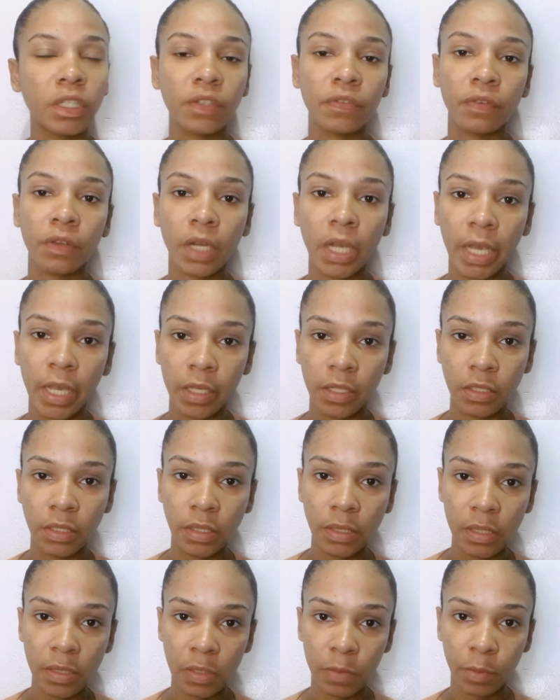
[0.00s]
if you're
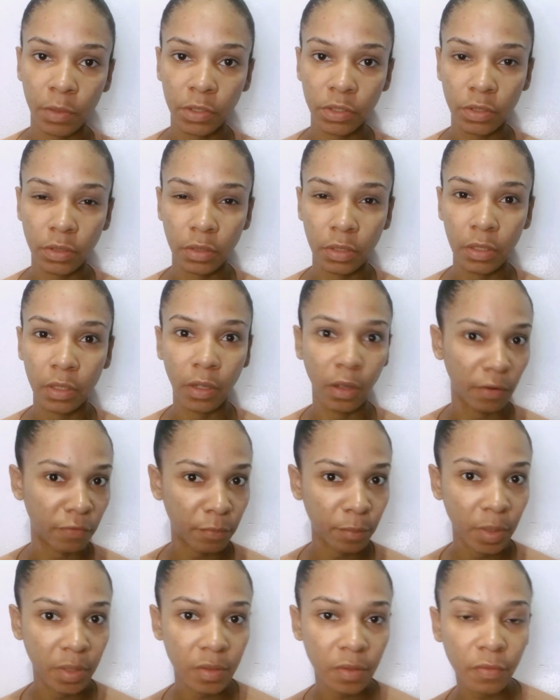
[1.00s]
Guyanese especially, the
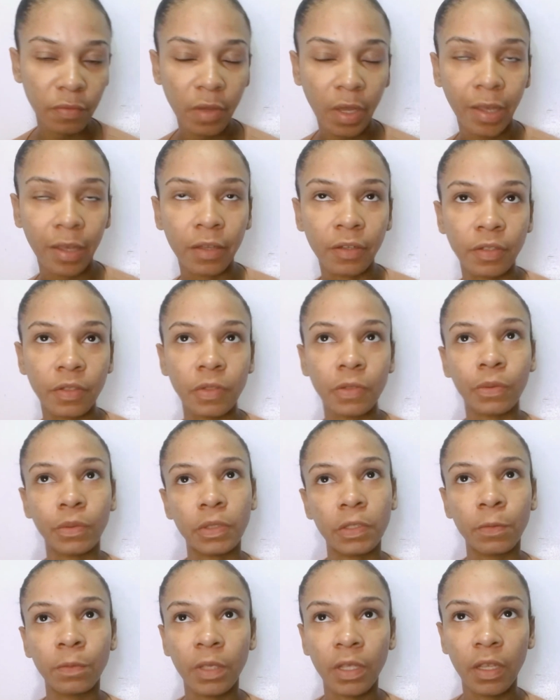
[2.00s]
government of Guyana is
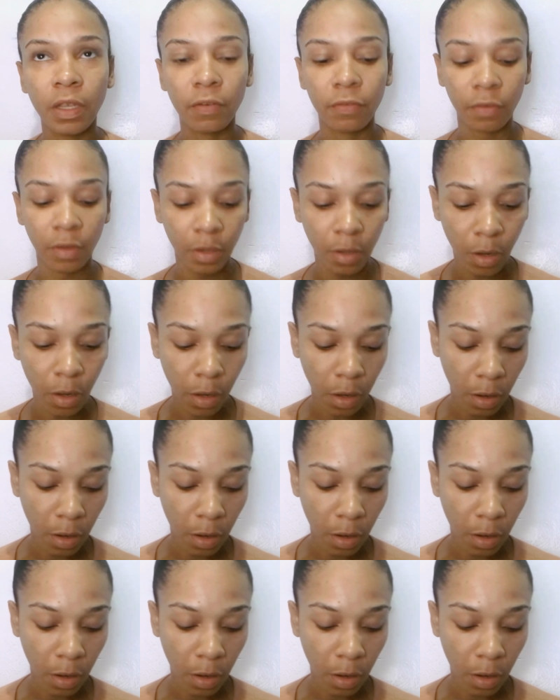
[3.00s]
going to be giving